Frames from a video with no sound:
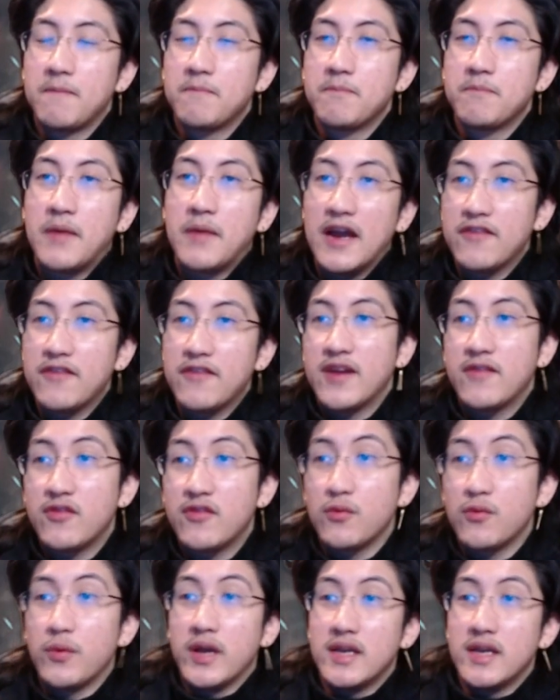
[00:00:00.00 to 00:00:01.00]
my favorite
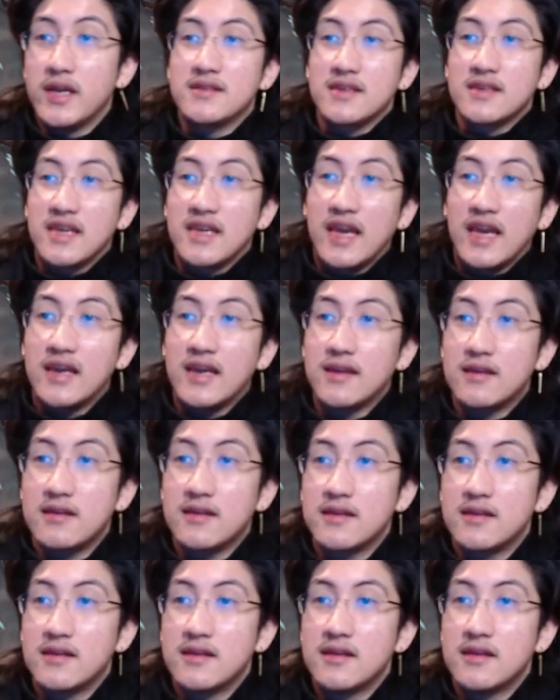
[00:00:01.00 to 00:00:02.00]
way to gain
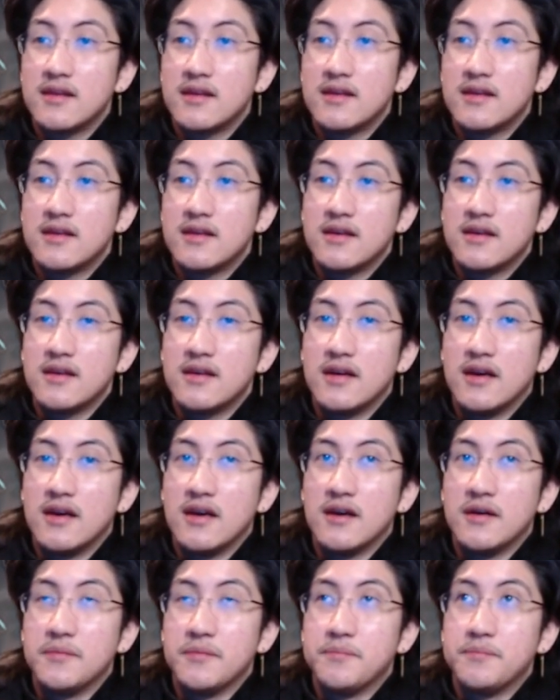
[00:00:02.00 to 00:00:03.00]

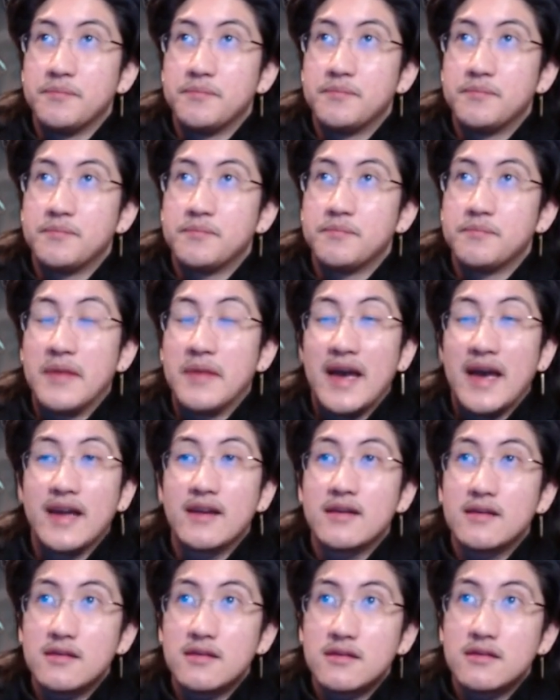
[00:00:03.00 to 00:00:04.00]

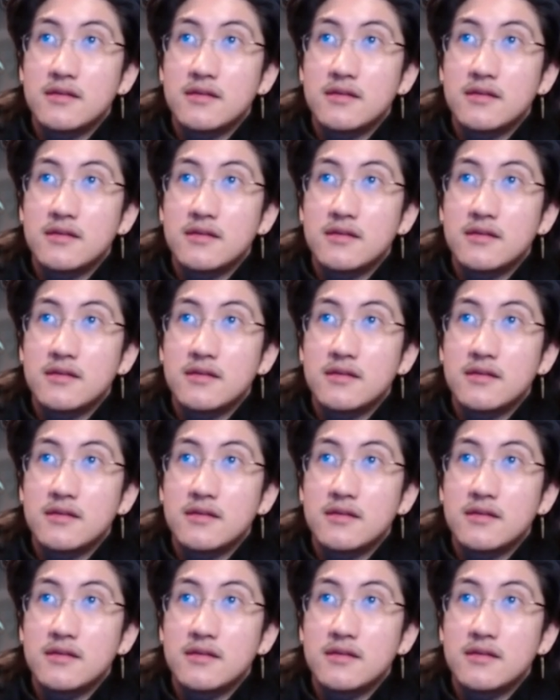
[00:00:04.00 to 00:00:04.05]
mana